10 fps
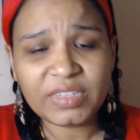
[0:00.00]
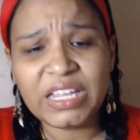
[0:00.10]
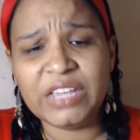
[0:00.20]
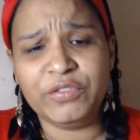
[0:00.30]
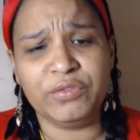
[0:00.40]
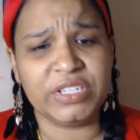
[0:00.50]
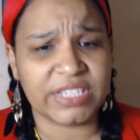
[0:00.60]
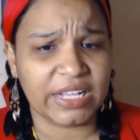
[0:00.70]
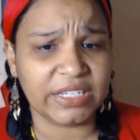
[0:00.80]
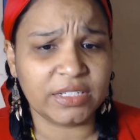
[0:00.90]
if you
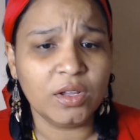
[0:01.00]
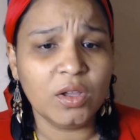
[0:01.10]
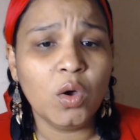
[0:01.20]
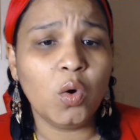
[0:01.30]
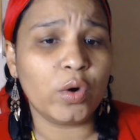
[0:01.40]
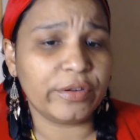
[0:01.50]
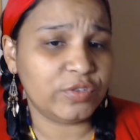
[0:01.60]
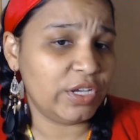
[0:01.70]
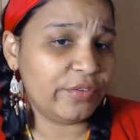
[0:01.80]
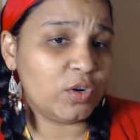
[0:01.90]
resell it or if
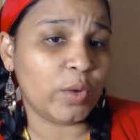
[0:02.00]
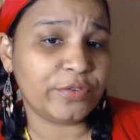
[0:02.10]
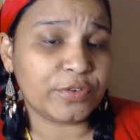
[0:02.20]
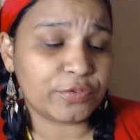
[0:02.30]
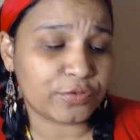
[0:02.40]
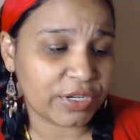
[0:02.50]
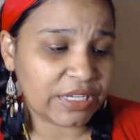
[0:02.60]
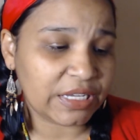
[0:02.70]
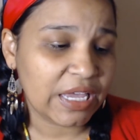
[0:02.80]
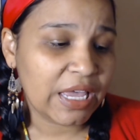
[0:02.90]
you give it away for
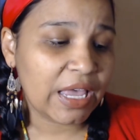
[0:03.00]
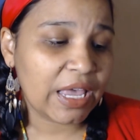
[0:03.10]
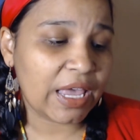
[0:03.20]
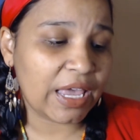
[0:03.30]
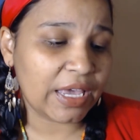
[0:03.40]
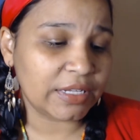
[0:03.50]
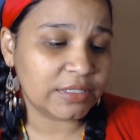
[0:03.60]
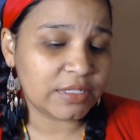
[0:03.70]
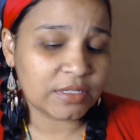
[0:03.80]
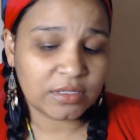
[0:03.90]
free.
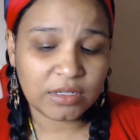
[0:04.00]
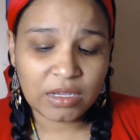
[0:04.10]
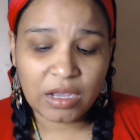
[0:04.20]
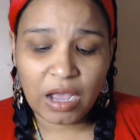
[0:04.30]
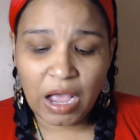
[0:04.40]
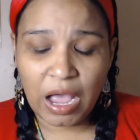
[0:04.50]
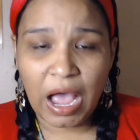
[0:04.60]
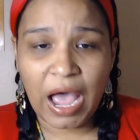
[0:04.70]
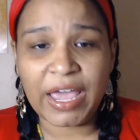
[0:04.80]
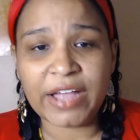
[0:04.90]
And
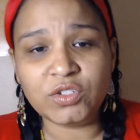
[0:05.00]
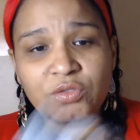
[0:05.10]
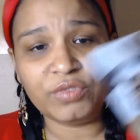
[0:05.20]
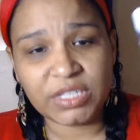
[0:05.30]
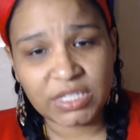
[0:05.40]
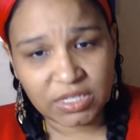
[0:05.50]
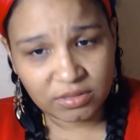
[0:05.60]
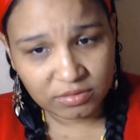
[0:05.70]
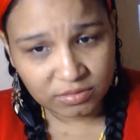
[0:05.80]
I had to really